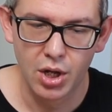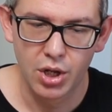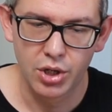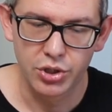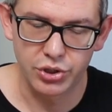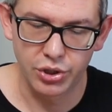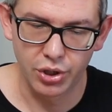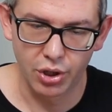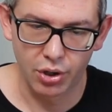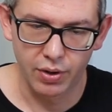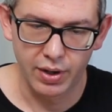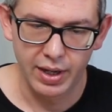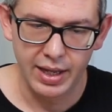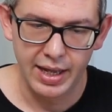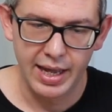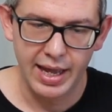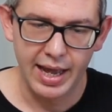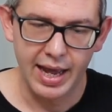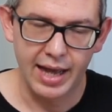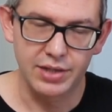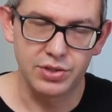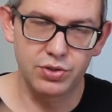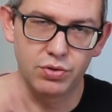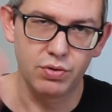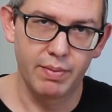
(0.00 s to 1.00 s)
So
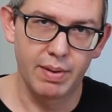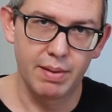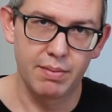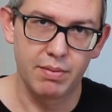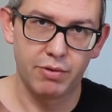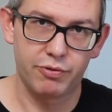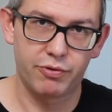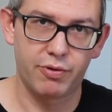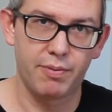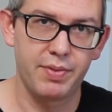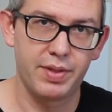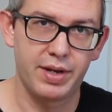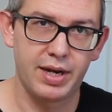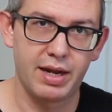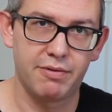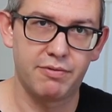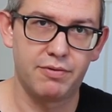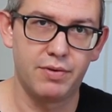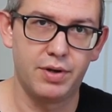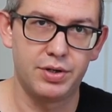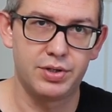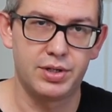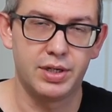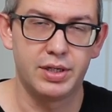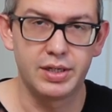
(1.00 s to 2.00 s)
as you remember from the
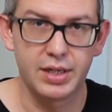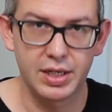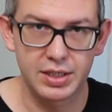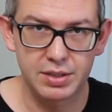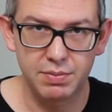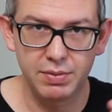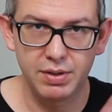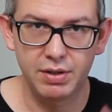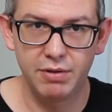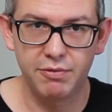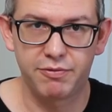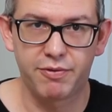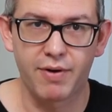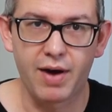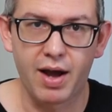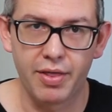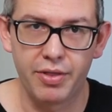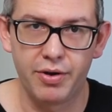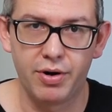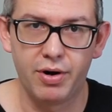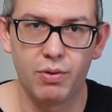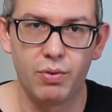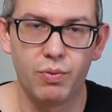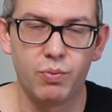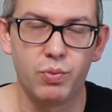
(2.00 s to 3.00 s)
definition, it does mean
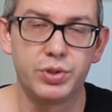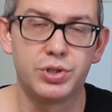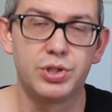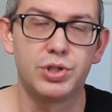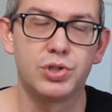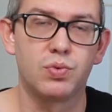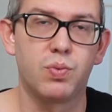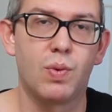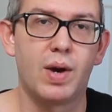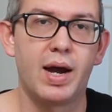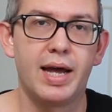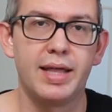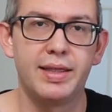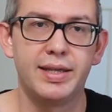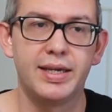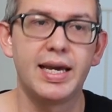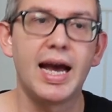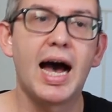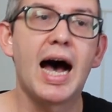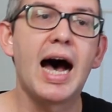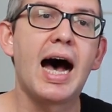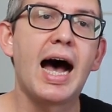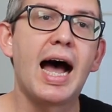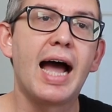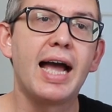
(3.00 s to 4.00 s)
father, which is why
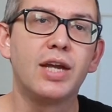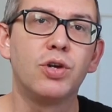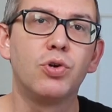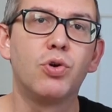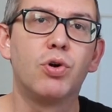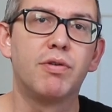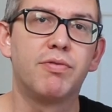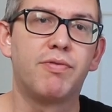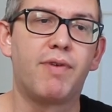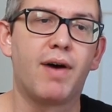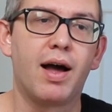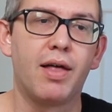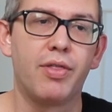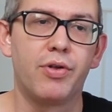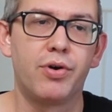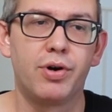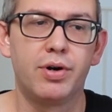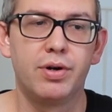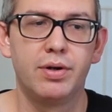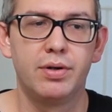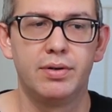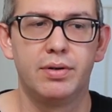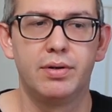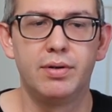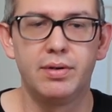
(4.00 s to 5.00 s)
the I, your
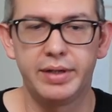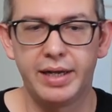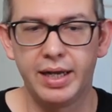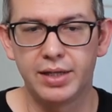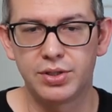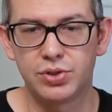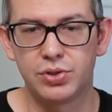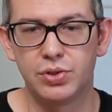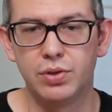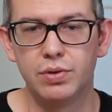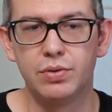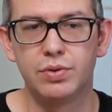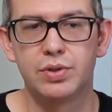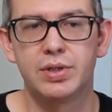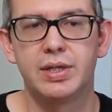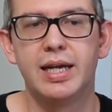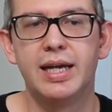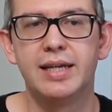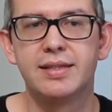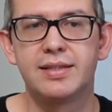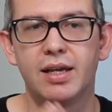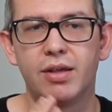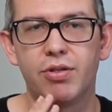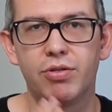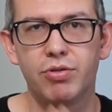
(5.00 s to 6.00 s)
father gets used.
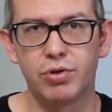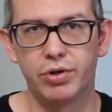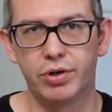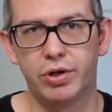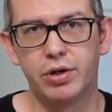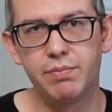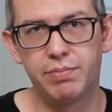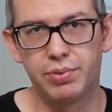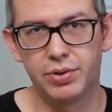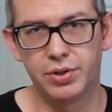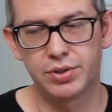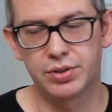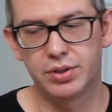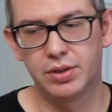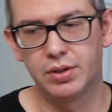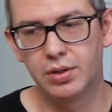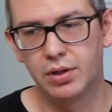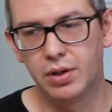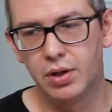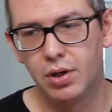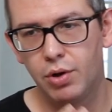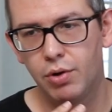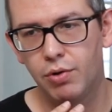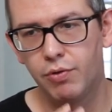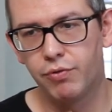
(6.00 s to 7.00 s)
It's a third
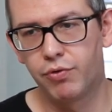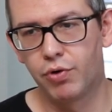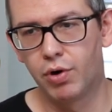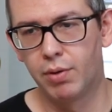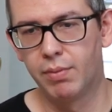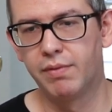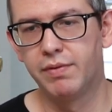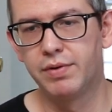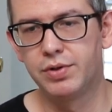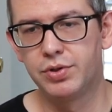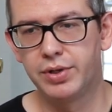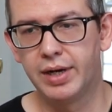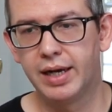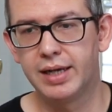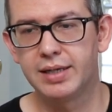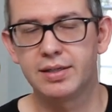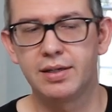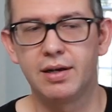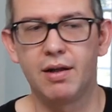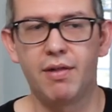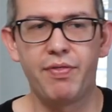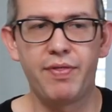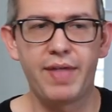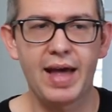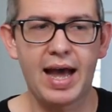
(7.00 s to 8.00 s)
person form of address.
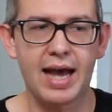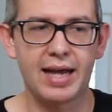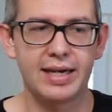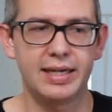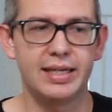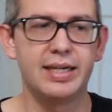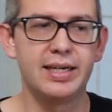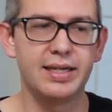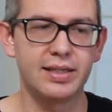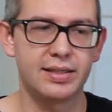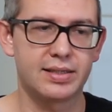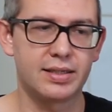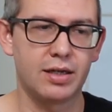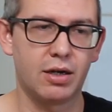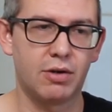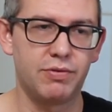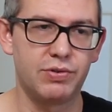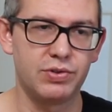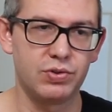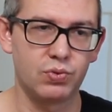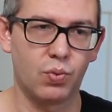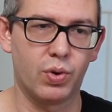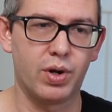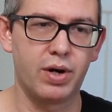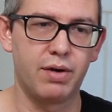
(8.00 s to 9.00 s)
Now that in itself
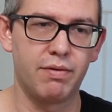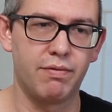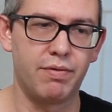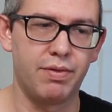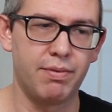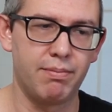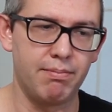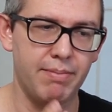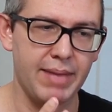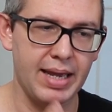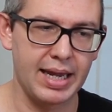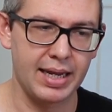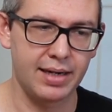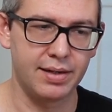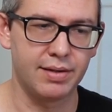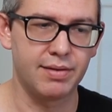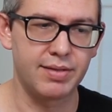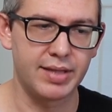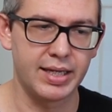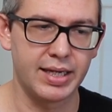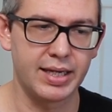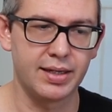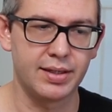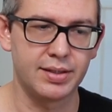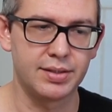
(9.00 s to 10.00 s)
is one of the main
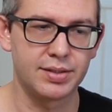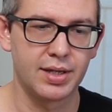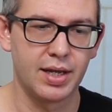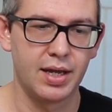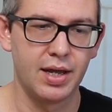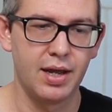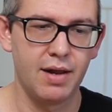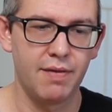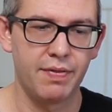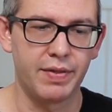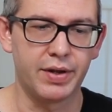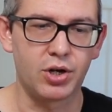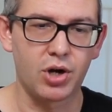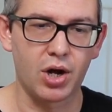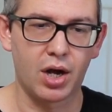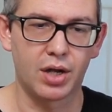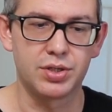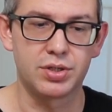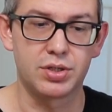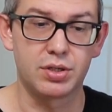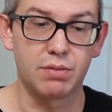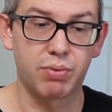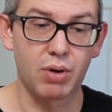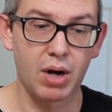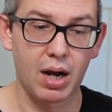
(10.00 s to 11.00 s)
things that
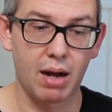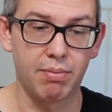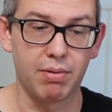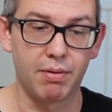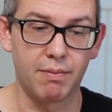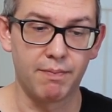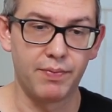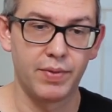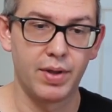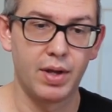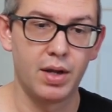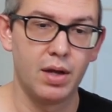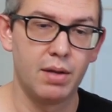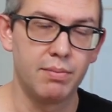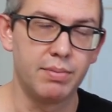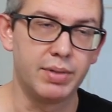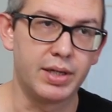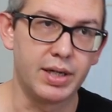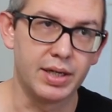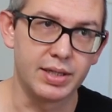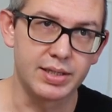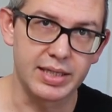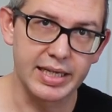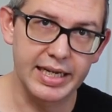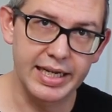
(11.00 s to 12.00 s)
causes a problem,
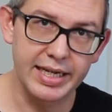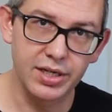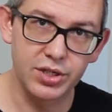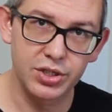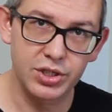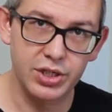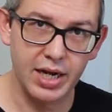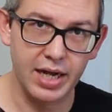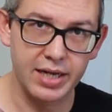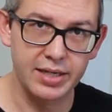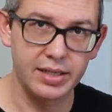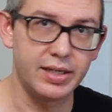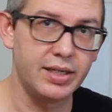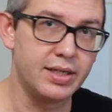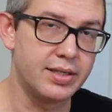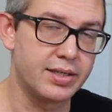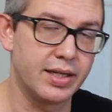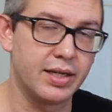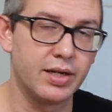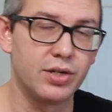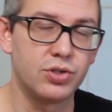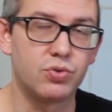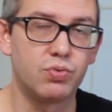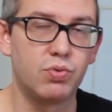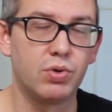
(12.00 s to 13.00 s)
because in Chinese
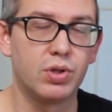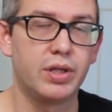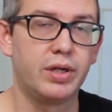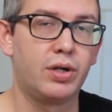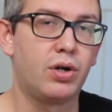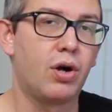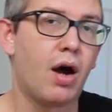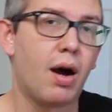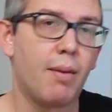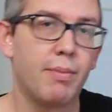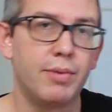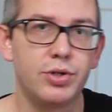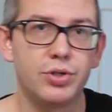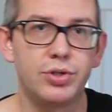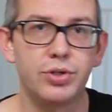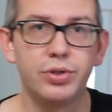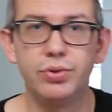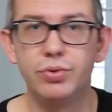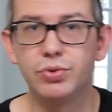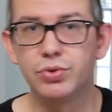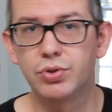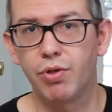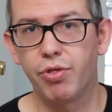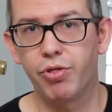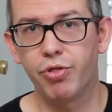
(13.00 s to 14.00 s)
it is really common to
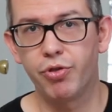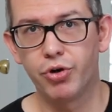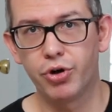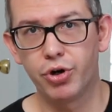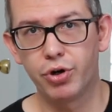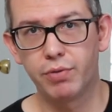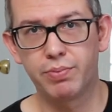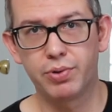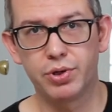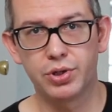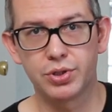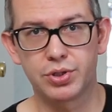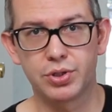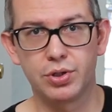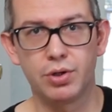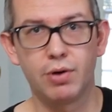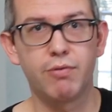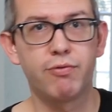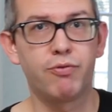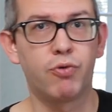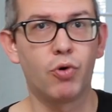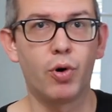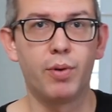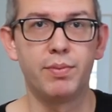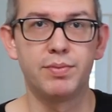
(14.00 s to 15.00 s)
use third person
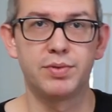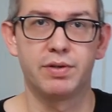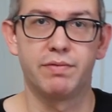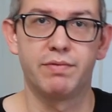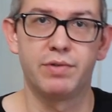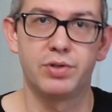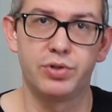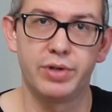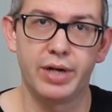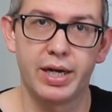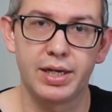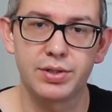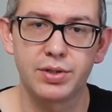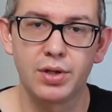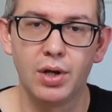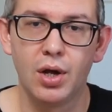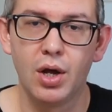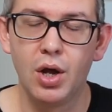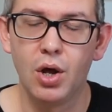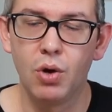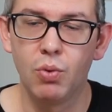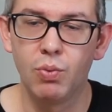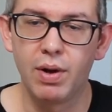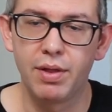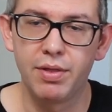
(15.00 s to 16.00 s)
forms of address.
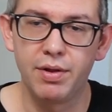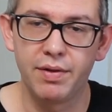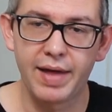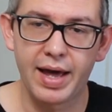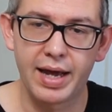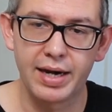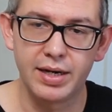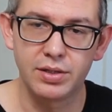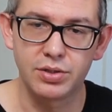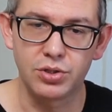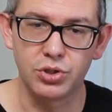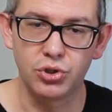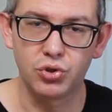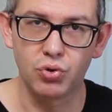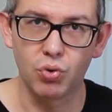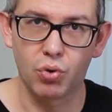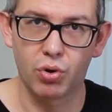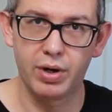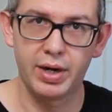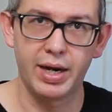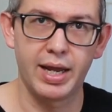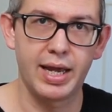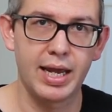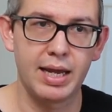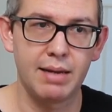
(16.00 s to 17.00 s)
Whether that is
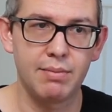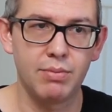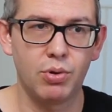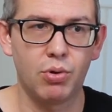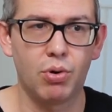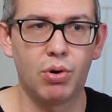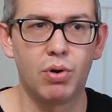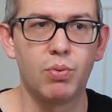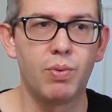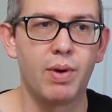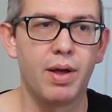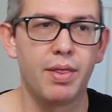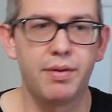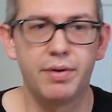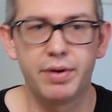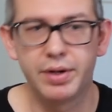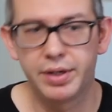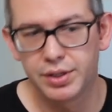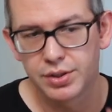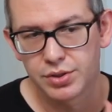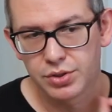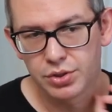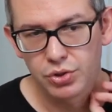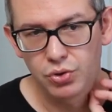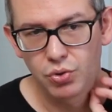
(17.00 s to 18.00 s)
your name or whether it
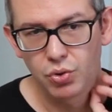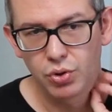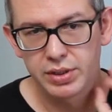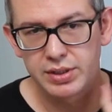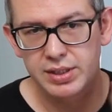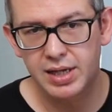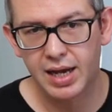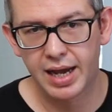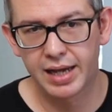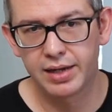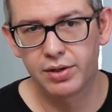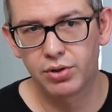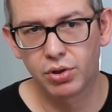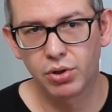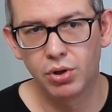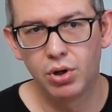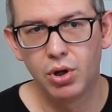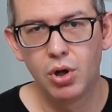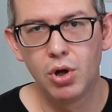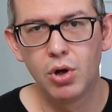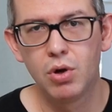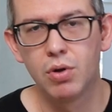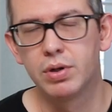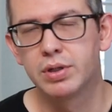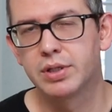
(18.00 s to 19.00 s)
is your title
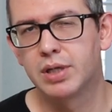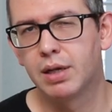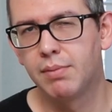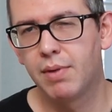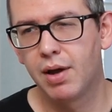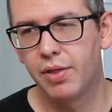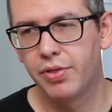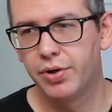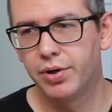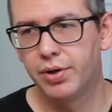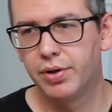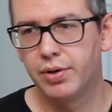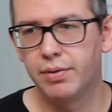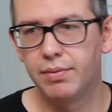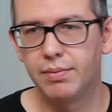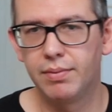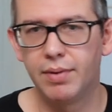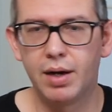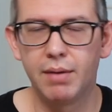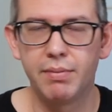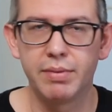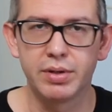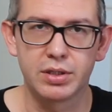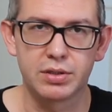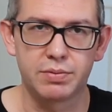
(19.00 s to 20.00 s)
or some other
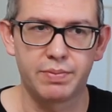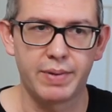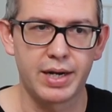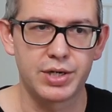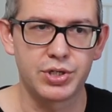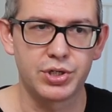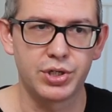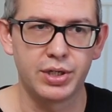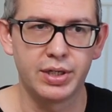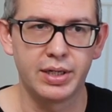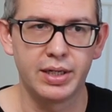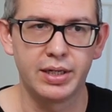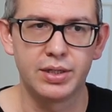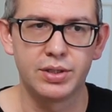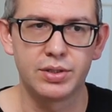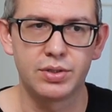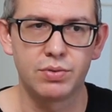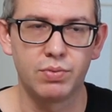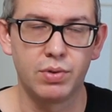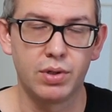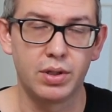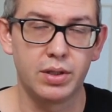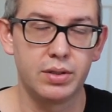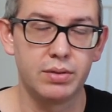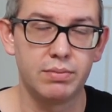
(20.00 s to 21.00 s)
expression, it is
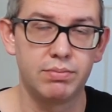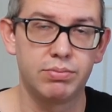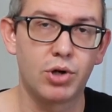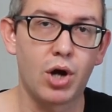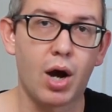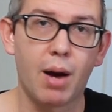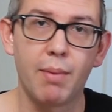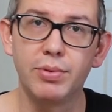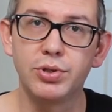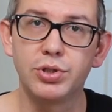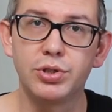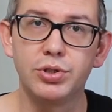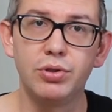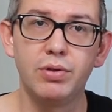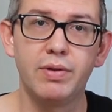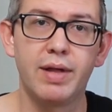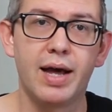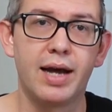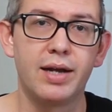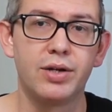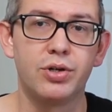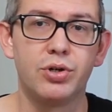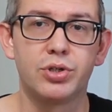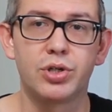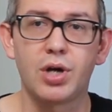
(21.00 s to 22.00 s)
really common to do
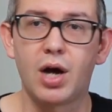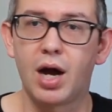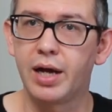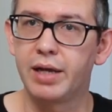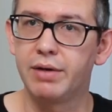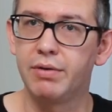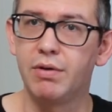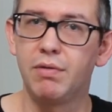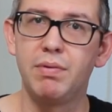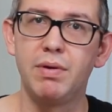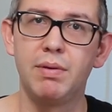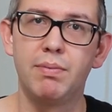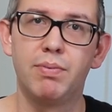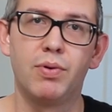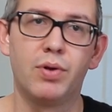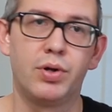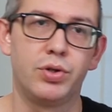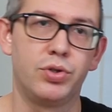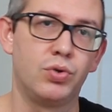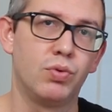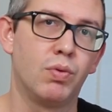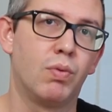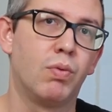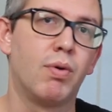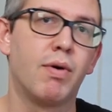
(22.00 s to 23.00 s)
that. You're talking to people
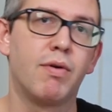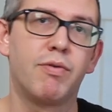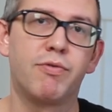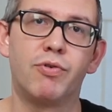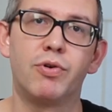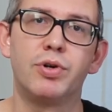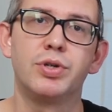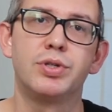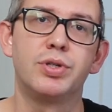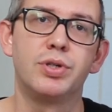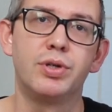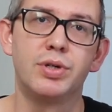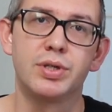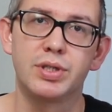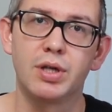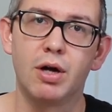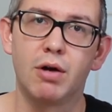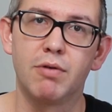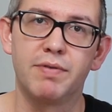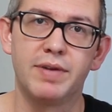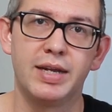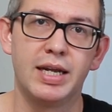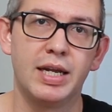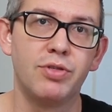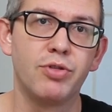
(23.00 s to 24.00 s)
and you will refer to
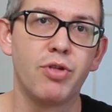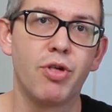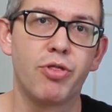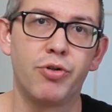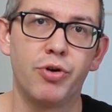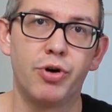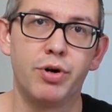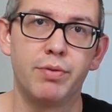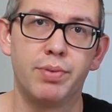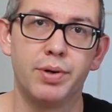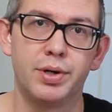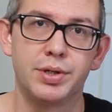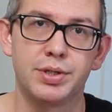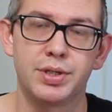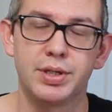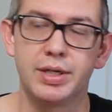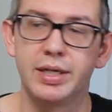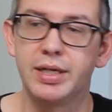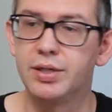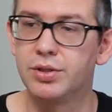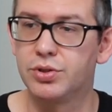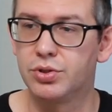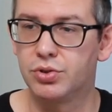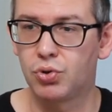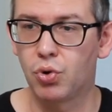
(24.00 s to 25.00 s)
yourself in the third person.
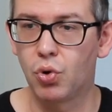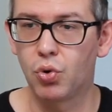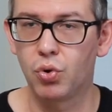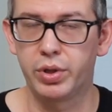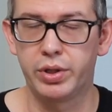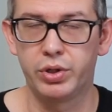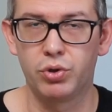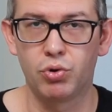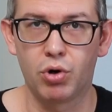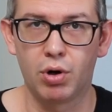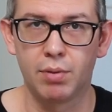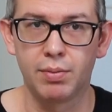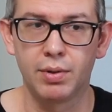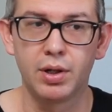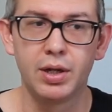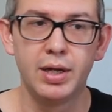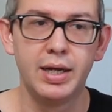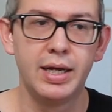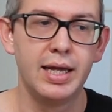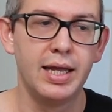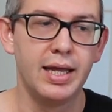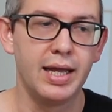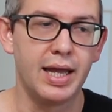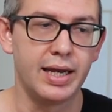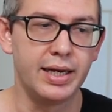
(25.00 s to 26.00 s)
It is totally normal.
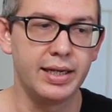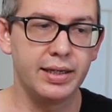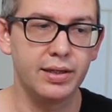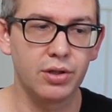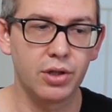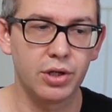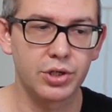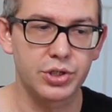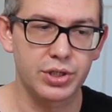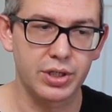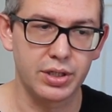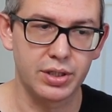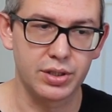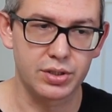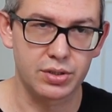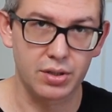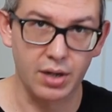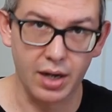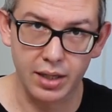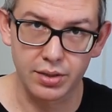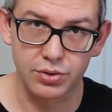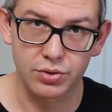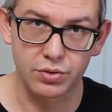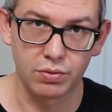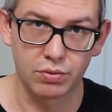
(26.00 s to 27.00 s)
In English, it is
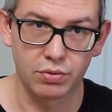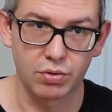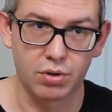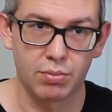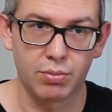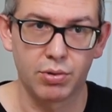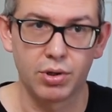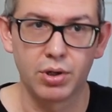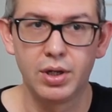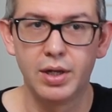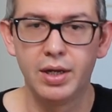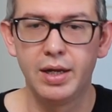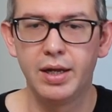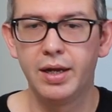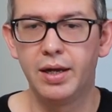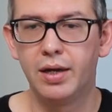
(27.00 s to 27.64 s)
not so normal.